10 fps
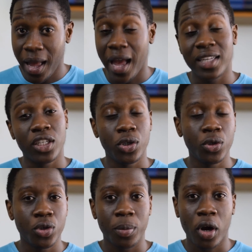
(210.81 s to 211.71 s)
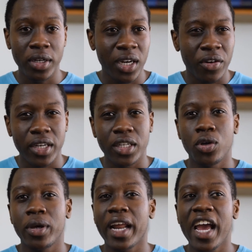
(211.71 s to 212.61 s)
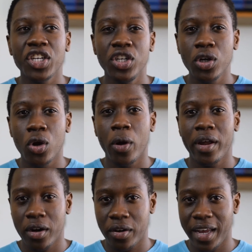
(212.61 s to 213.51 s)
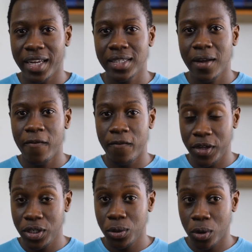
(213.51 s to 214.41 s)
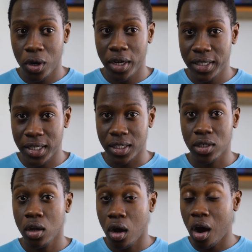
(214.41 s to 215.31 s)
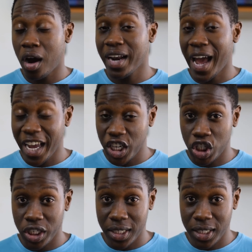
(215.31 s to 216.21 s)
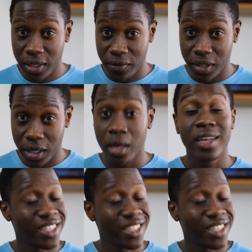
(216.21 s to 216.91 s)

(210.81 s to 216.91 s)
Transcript: as a YouTube content creator, you can actually go and create video content on IGTV,